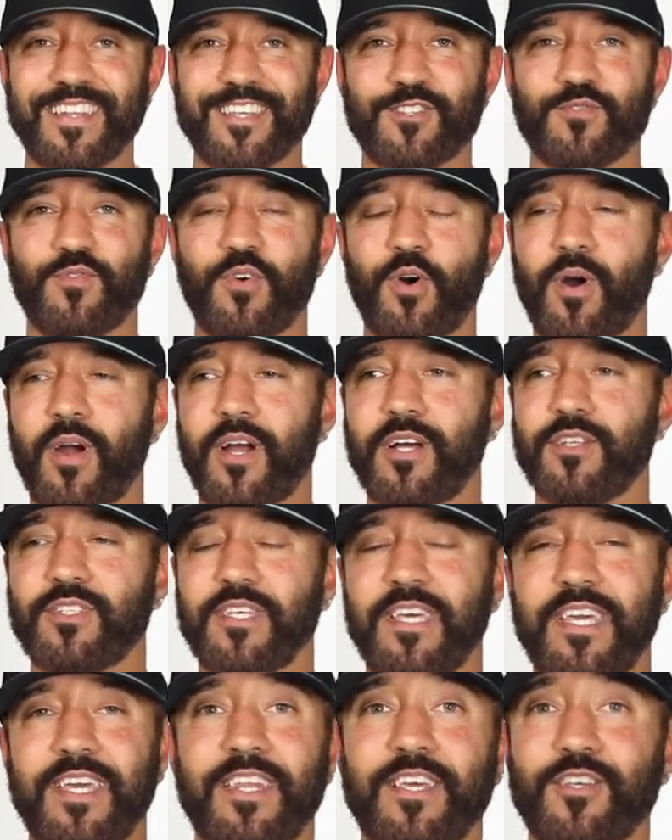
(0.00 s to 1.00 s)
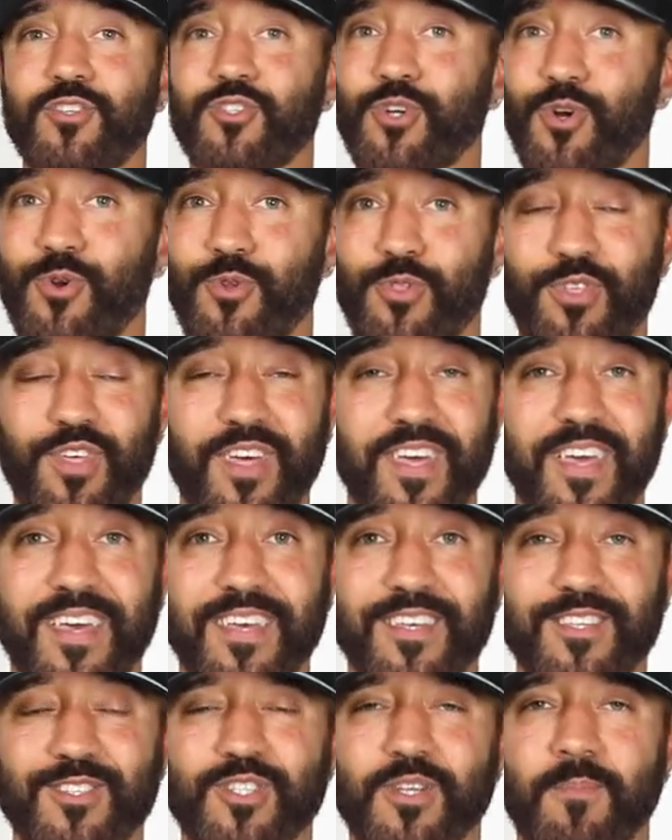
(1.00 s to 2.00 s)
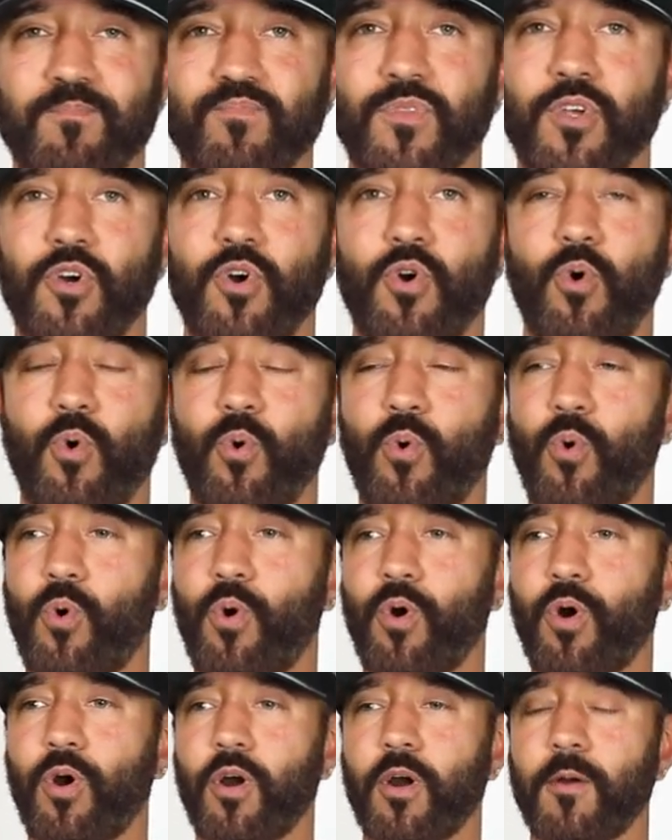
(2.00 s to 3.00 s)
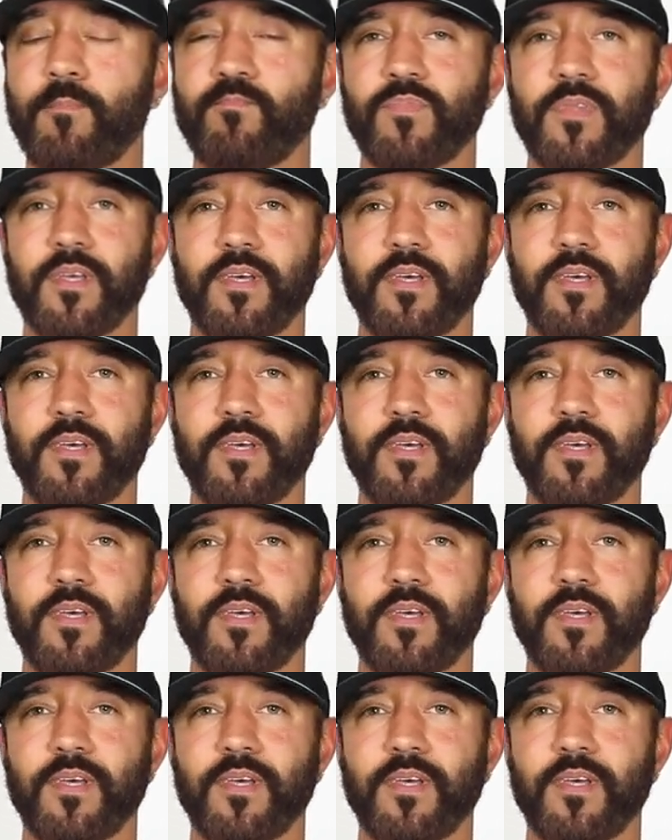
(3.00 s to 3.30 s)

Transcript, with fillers: as far as eating certain things or